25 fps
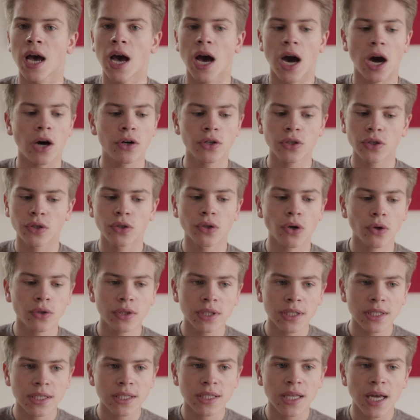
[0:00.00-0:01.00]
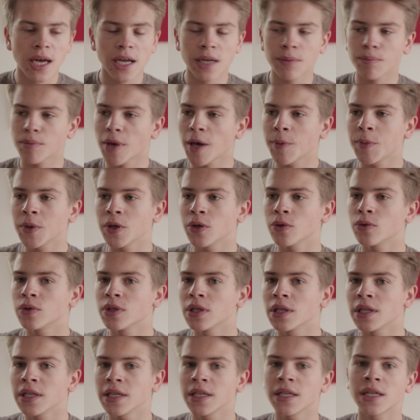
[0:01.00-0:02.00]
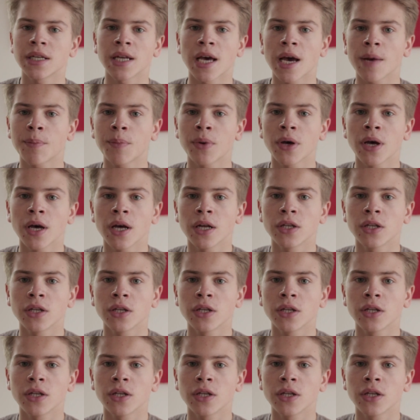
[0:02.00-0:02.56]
How do you notice that? Maybe you delete an app